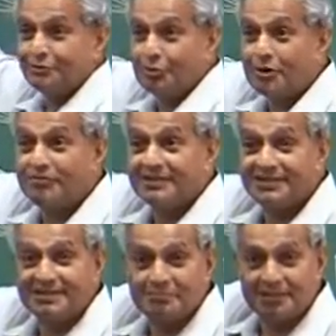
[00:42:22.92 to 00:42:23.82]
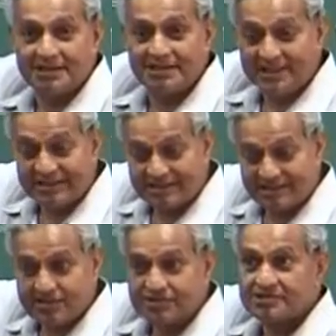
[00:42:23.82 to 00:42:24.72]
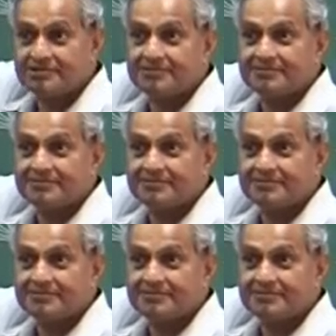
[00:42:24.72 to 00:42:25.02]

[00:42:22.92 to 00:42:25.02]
no feathering plane, he tilts,